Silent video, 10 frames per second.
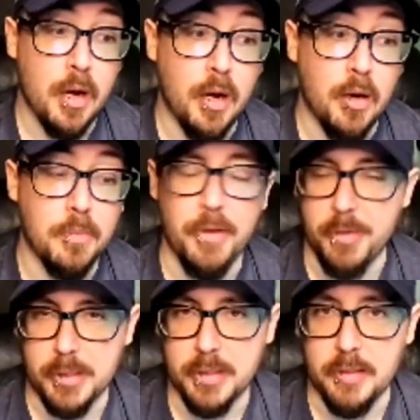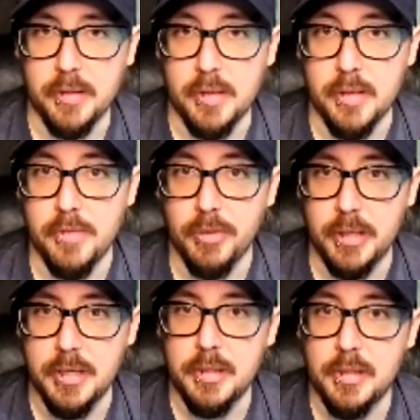They recently
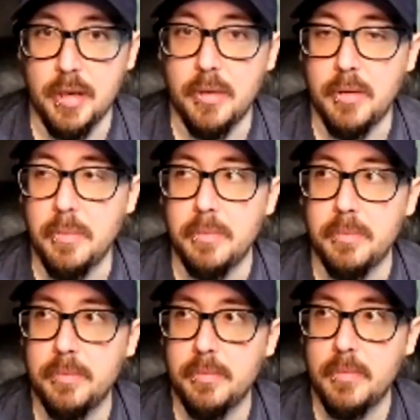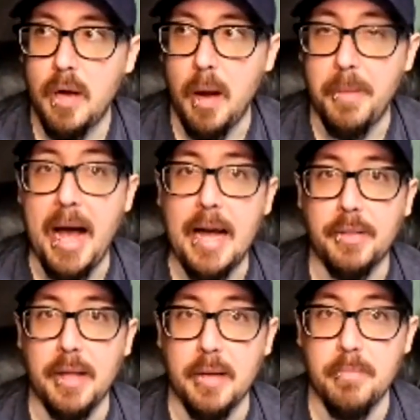released a
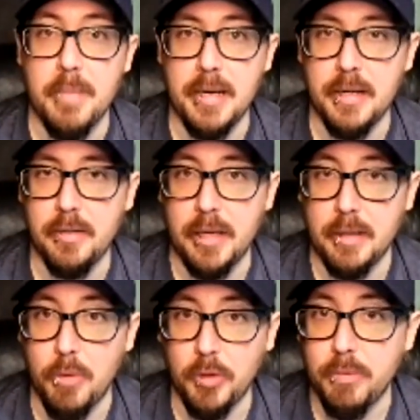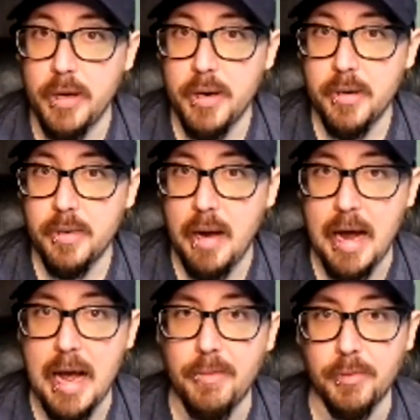pack that made it like multiplayer.
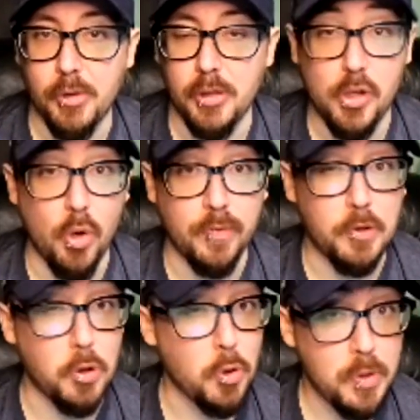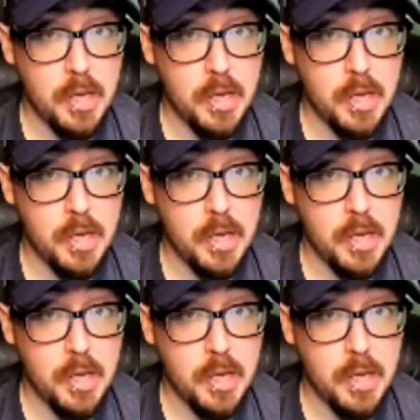I haven't really dove too